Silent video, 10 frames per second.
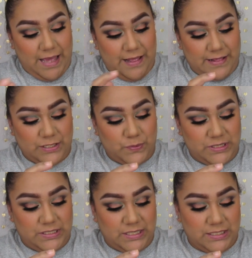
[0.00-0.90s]
And this
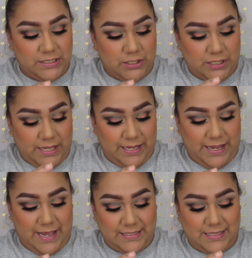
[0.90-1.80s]
one does look like it
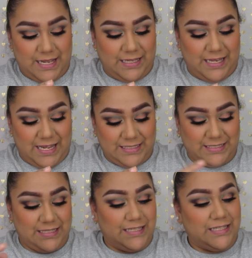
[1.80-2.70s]
has
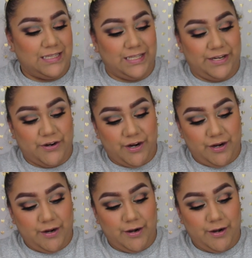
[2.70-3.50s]
less glitter.